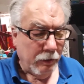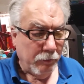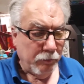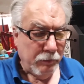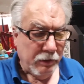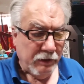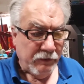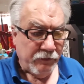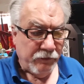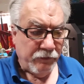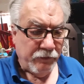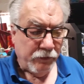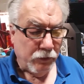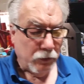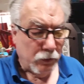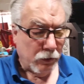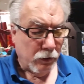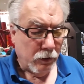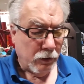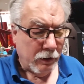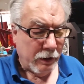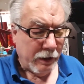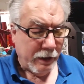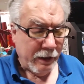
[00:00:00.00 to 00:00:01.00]

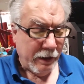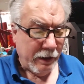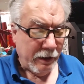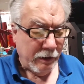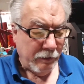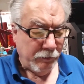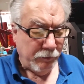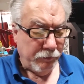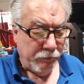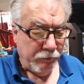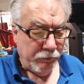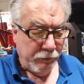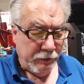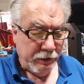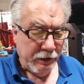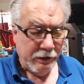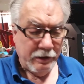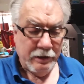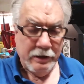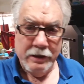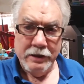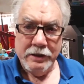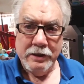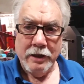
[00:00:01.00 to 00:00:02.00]
before I did
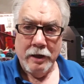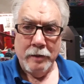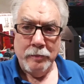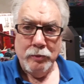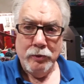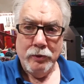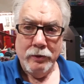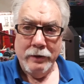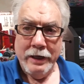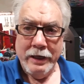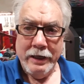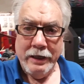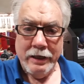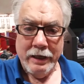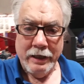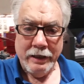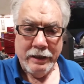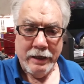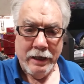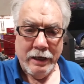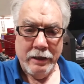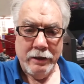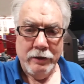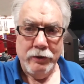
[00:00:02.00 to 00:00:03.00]
this upgrade, I
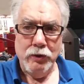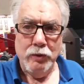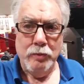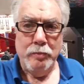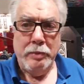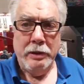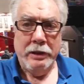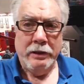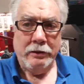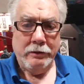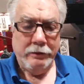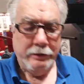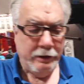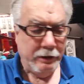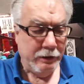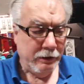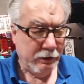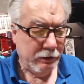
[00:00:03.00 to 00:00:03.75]
got a new belt,